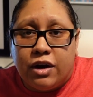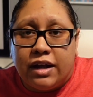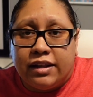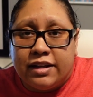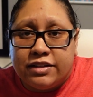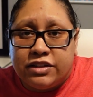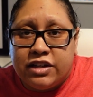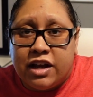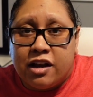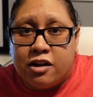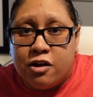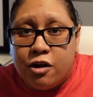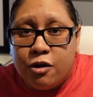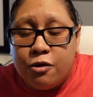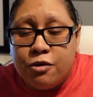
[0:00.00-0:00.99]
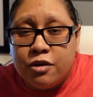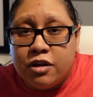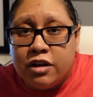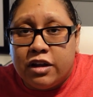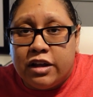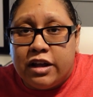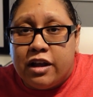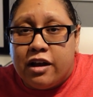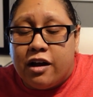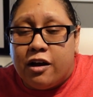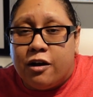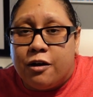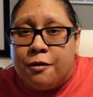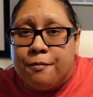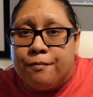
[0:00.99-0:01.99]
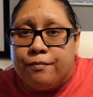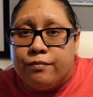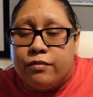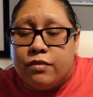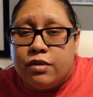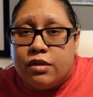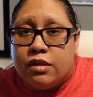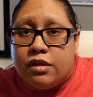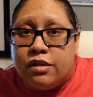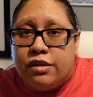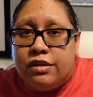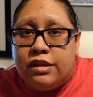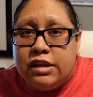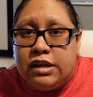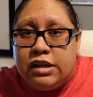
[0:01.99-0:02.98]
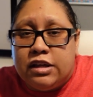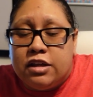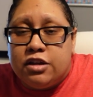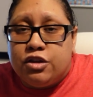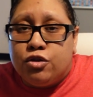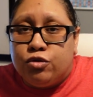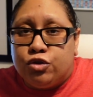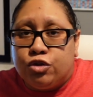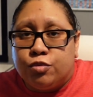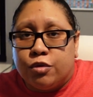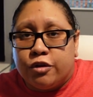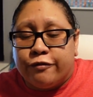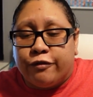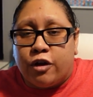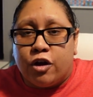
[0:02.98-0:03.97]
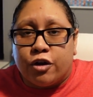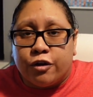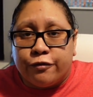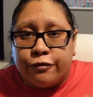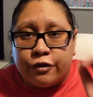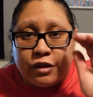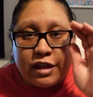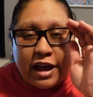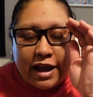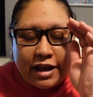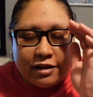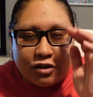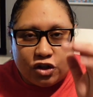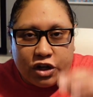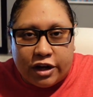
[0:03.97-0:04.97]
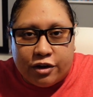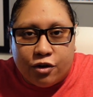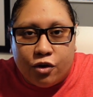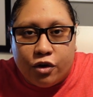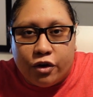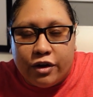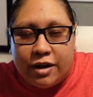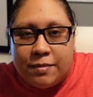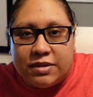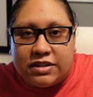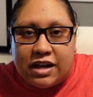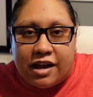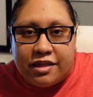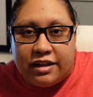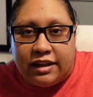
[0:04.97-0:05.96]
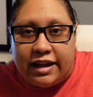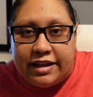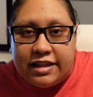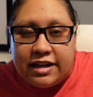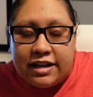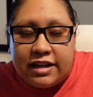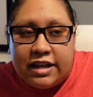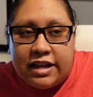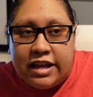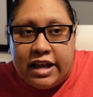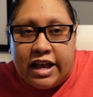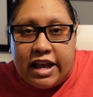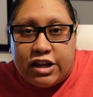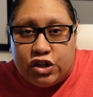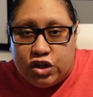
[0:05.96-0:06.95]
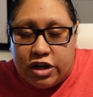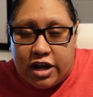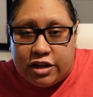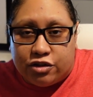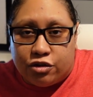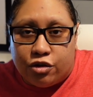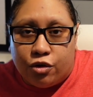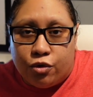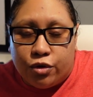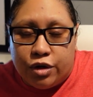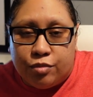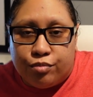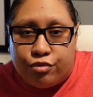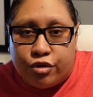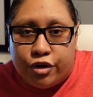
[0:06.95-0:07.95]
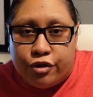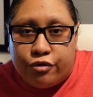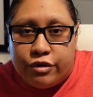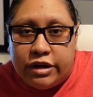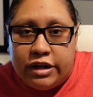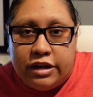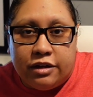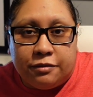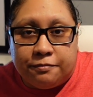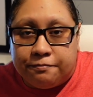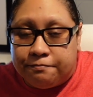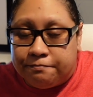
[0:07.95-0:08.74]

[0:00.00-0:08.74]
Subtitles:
Alessia Co. The YouTuber, the vlogger for that channel, her name is Adelaida, and she has her own embroidery